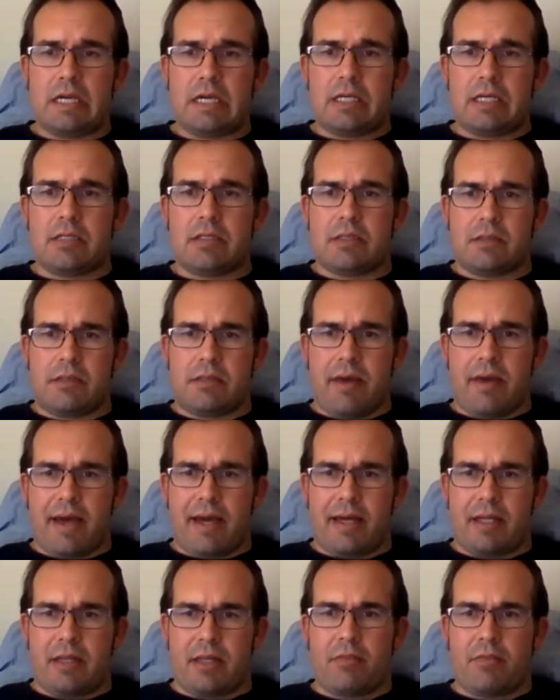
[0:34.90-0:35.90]
is
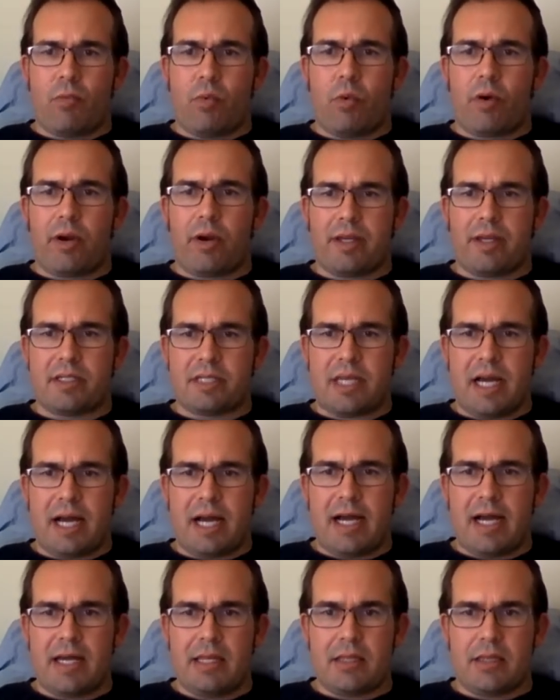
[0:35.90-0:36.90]
that the more it can
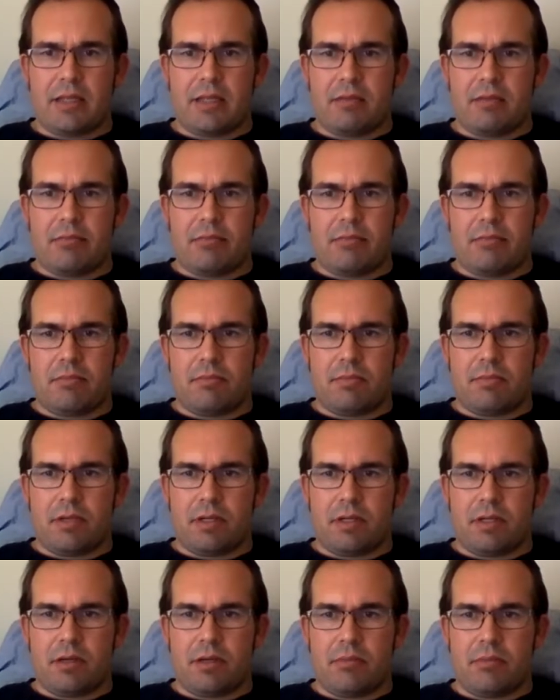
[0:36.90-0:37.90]
tie them
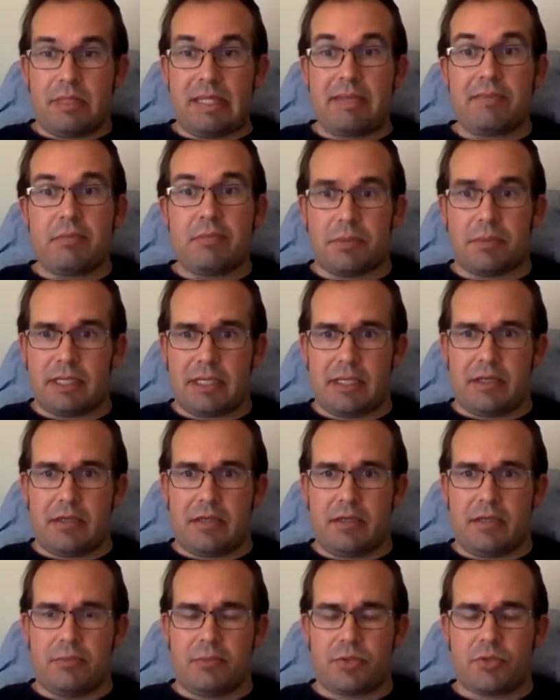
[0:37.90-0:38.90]
believably
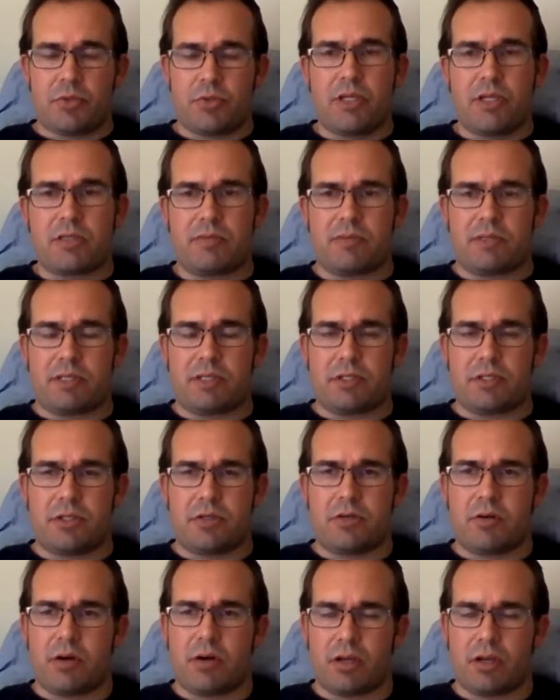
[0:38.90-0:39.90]
and persuasively
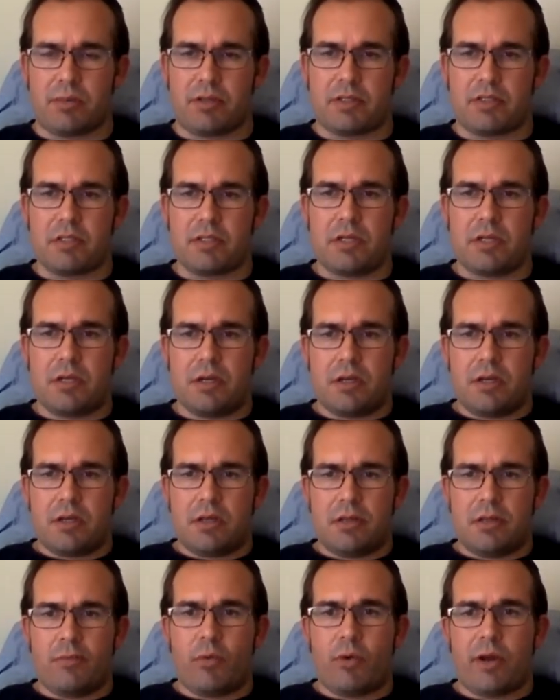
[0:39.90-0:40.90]
to your argument,
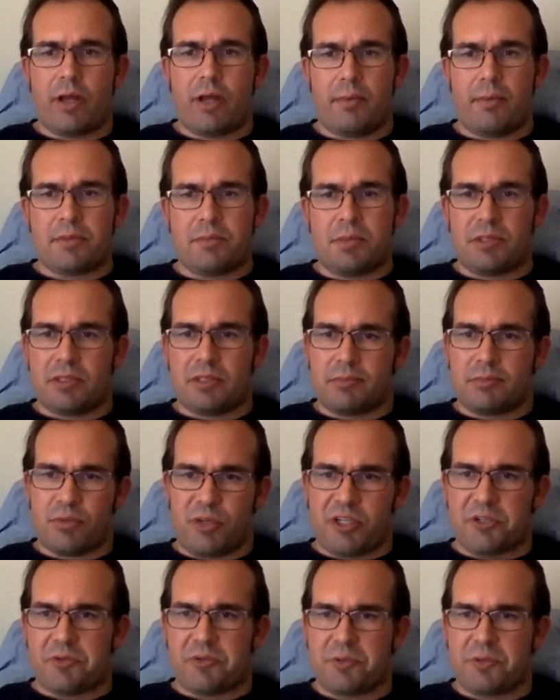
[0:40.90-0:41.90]
the more it helps build a
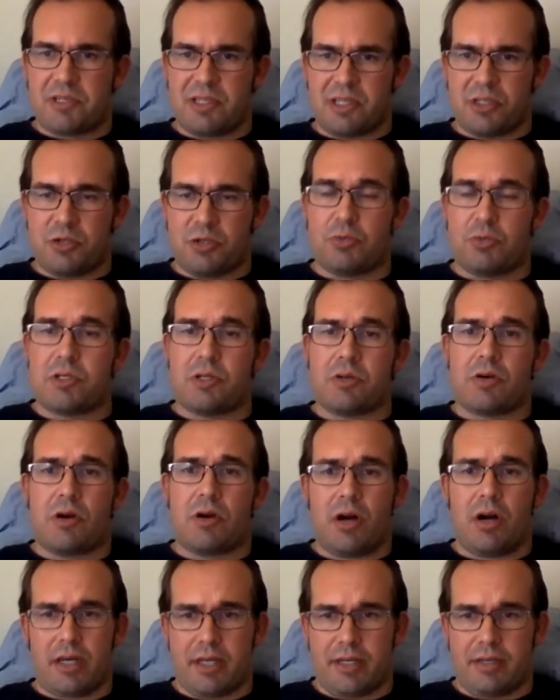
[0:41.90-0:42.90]
bridge between you and your
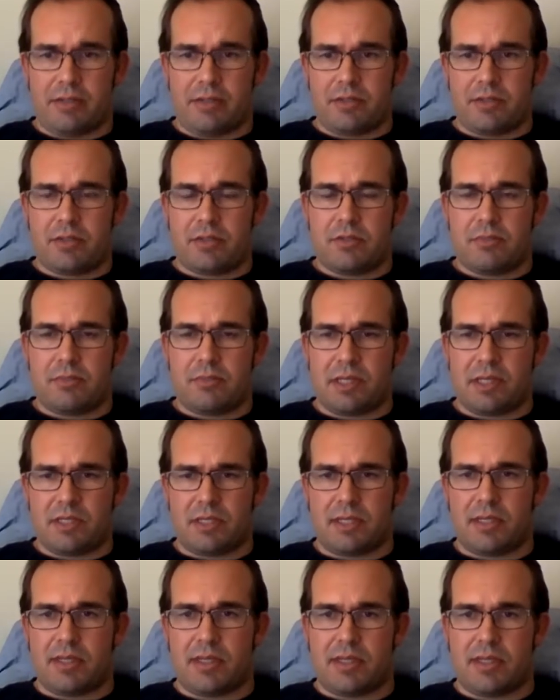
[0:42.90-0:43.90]
audience,
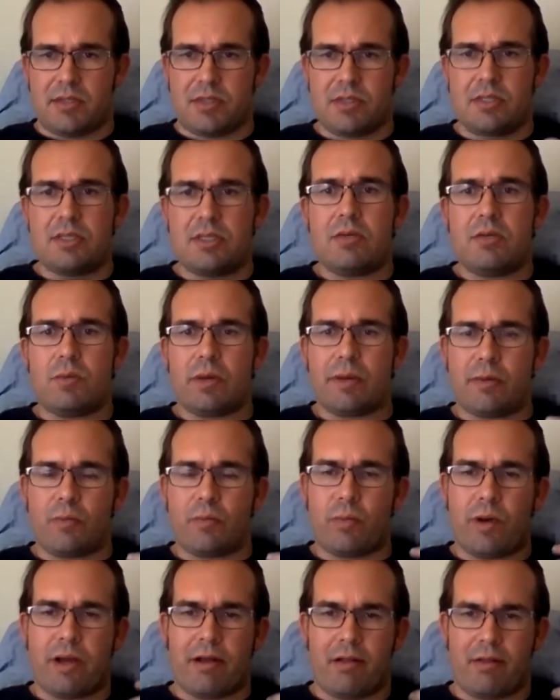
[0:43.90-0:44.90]
because they can then see, like,
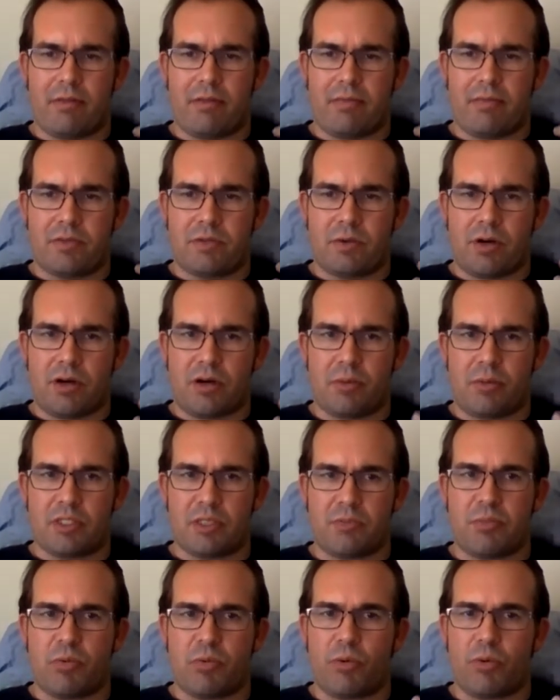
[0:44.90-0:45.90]
well, if this
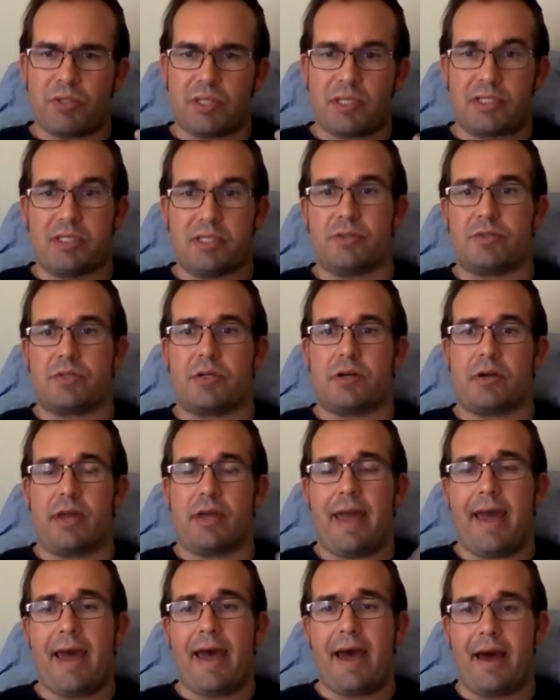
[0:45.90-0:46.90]
argument supports ideals I
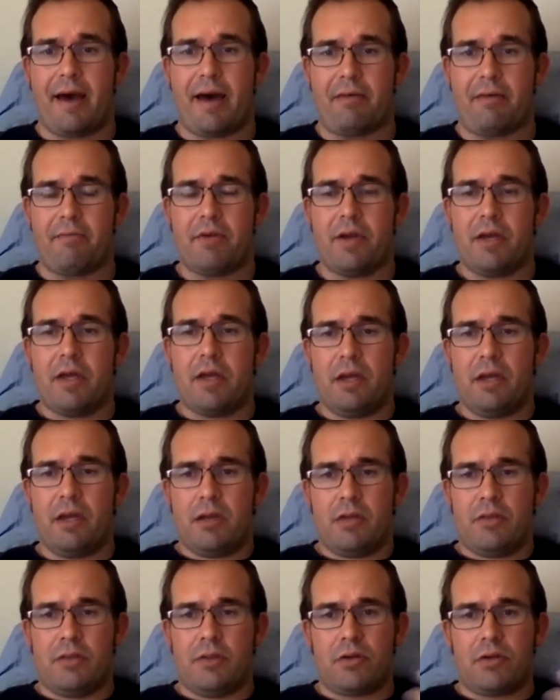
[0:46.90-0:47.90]
already have,
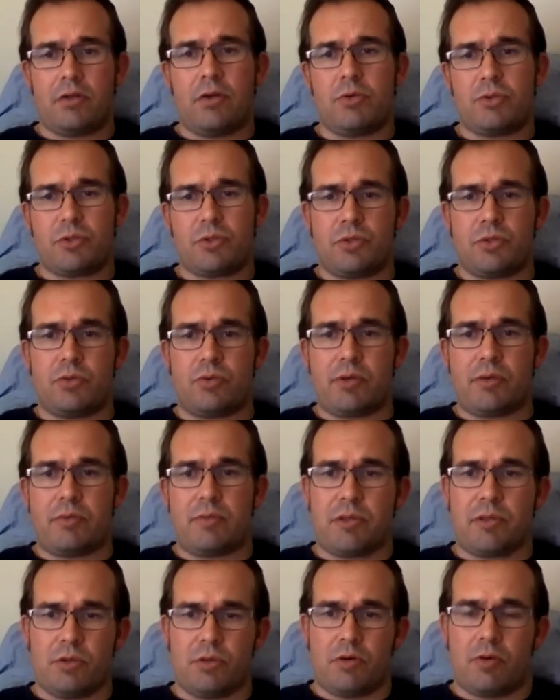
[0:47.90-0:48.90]
they're closer to agreeing
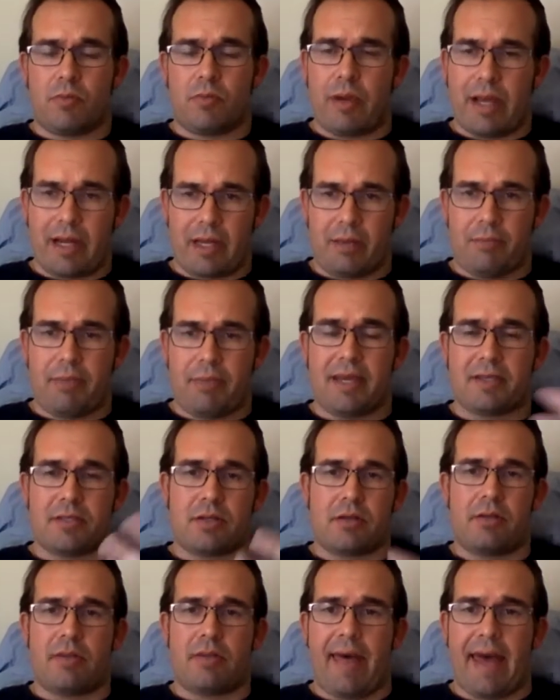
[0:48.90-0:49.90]
with you already
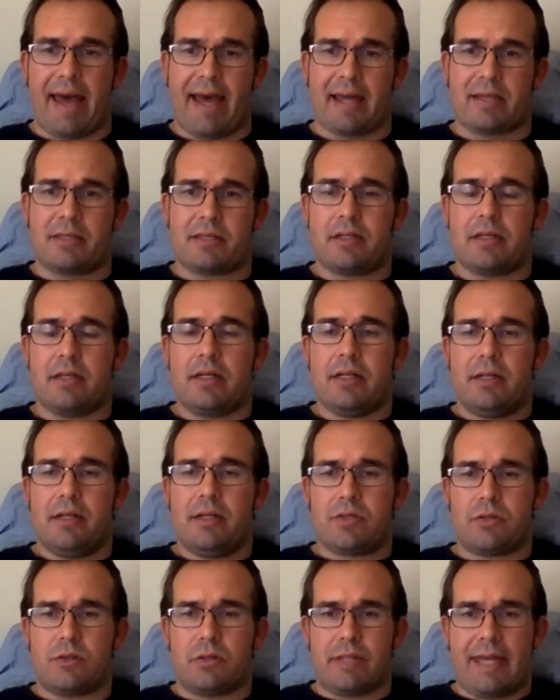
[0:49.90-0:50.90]
based on that.
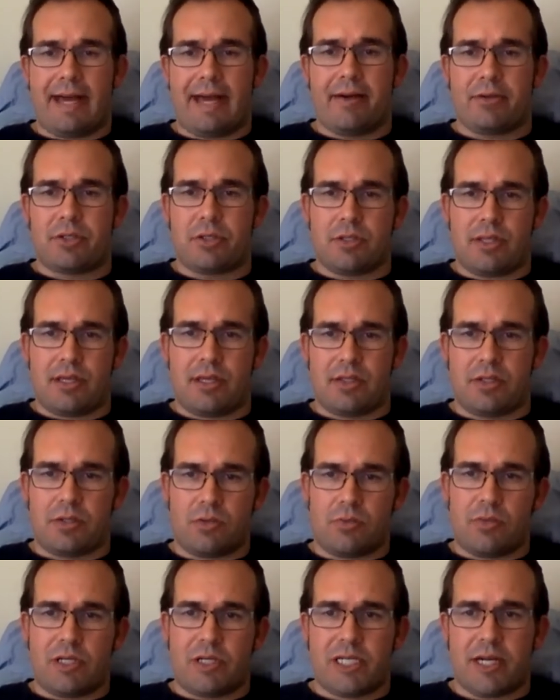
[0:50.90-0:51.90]
So it allows you then
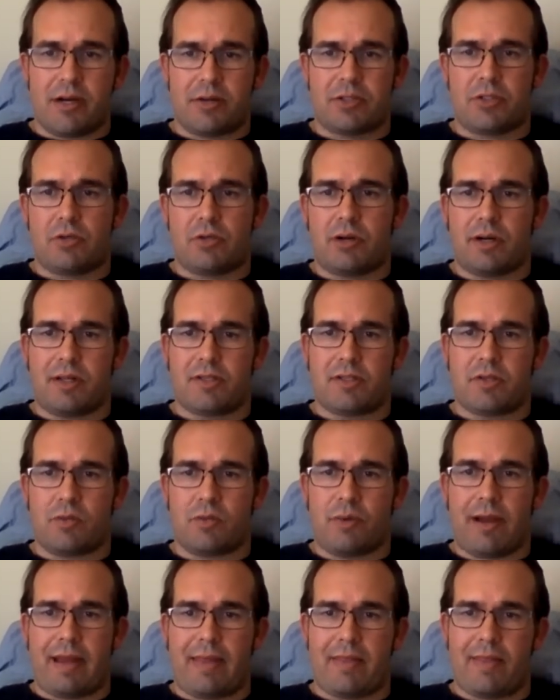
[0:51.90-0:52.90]
to reach out to your audience in
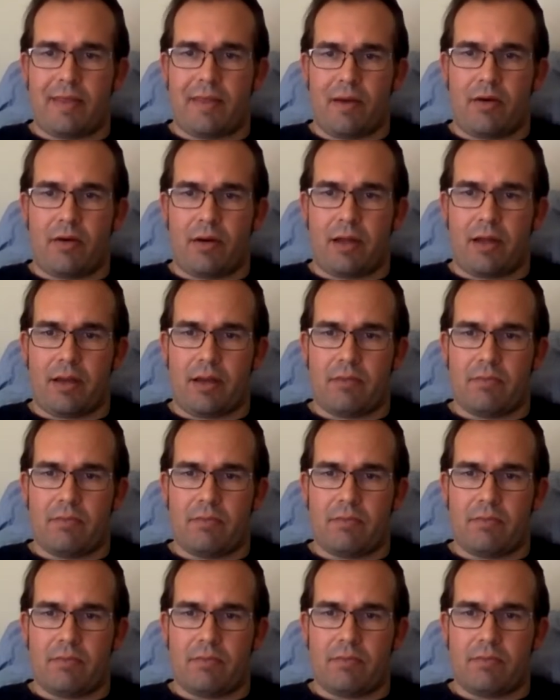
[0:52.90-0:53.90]
a way that they already
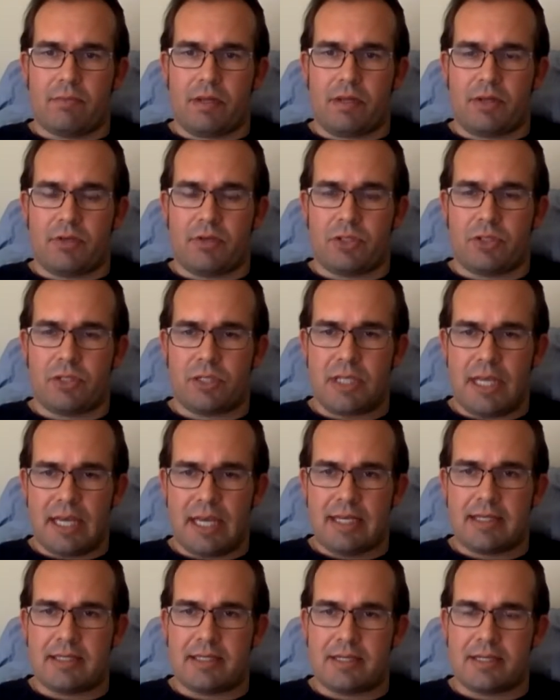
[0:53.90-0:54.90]

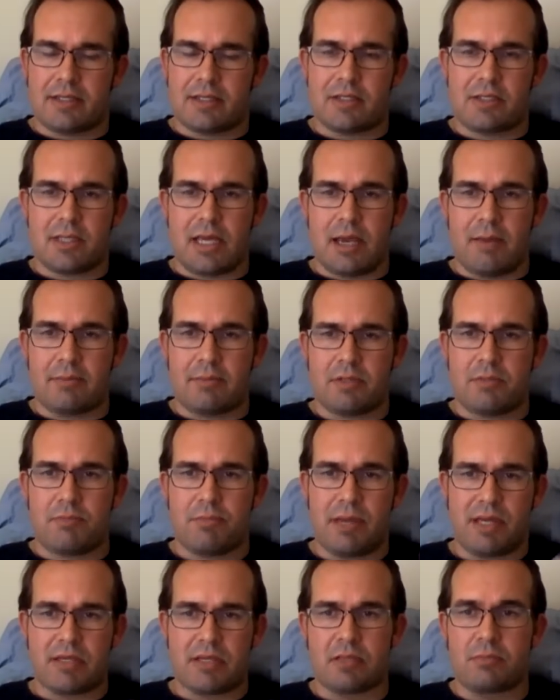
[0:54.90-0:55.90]
understand and
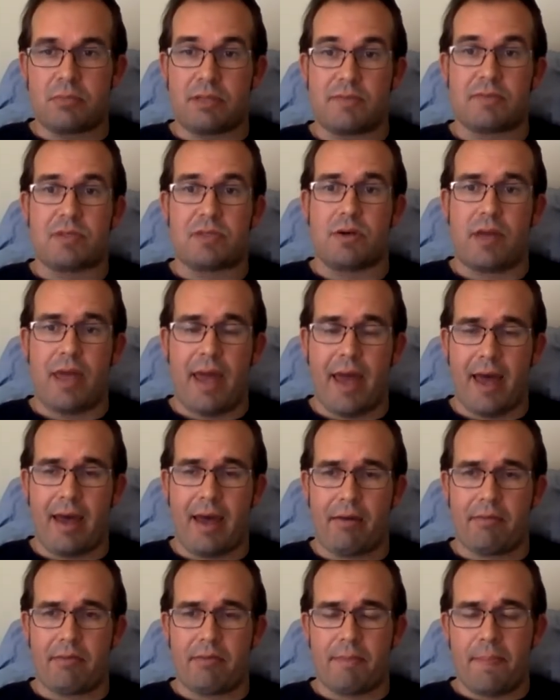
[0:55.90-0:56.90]
accept based on the beliefs they already
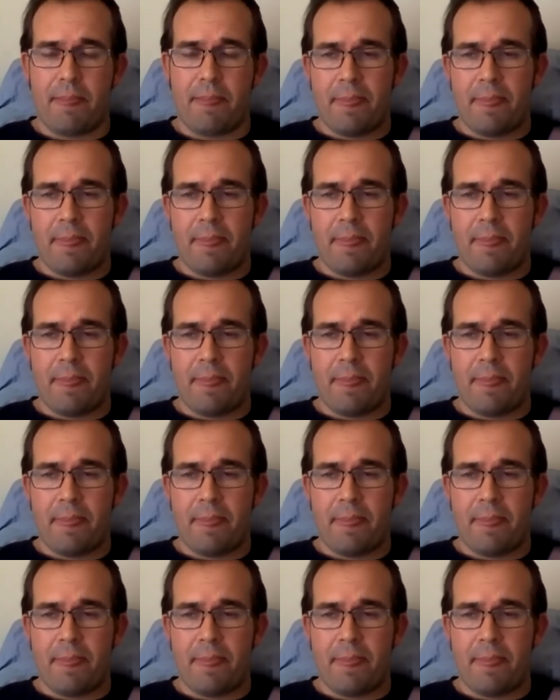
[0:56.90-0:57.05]
have.